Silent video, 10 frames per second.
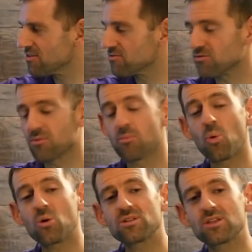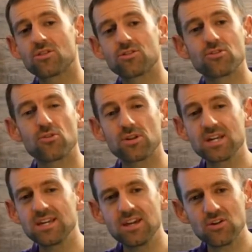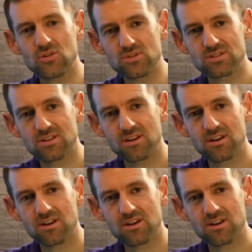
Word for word: for more than thirty years,